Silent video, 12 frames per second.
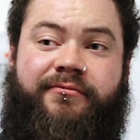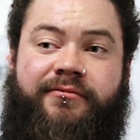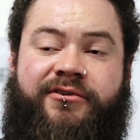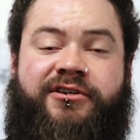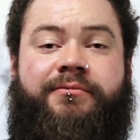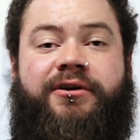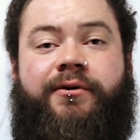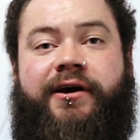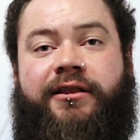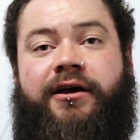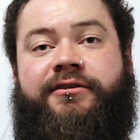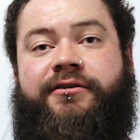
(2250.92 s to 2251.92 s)
Similar where
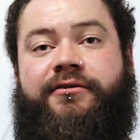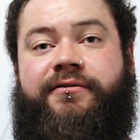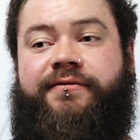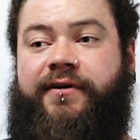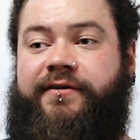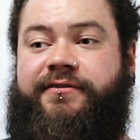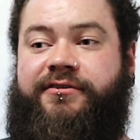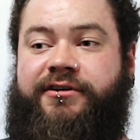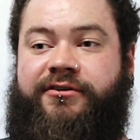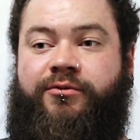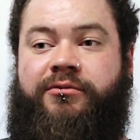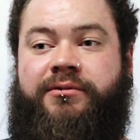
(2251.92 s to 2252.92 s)
I'd like to do 5 to
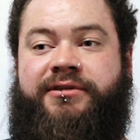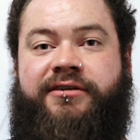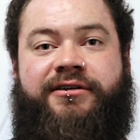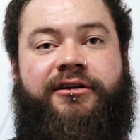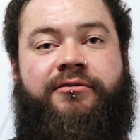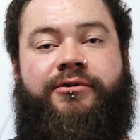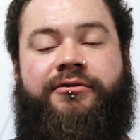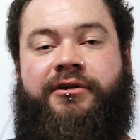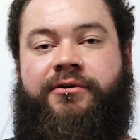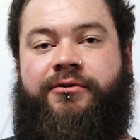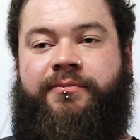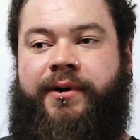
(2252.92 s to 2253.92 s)
6 warm-up sets, a little more than I
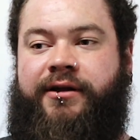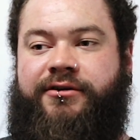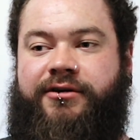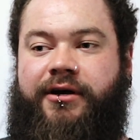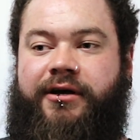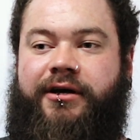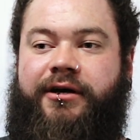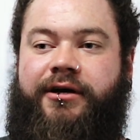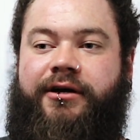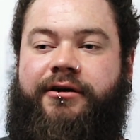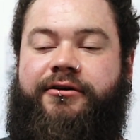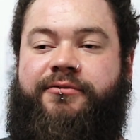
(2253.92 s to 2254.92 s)
would bench,
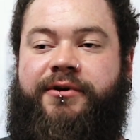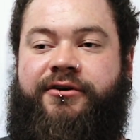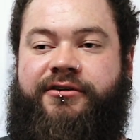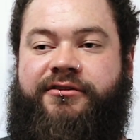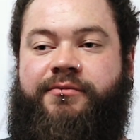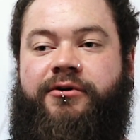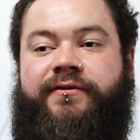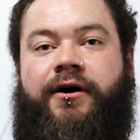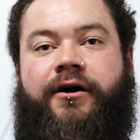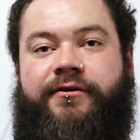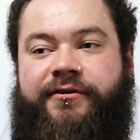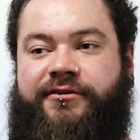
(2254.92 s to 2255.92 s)
just because it's more of a
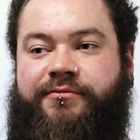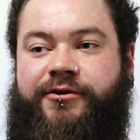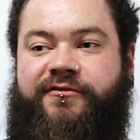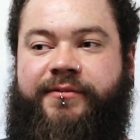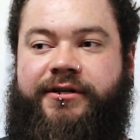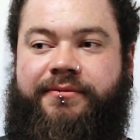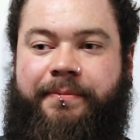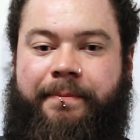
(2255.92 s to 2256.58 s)
high-risk movement.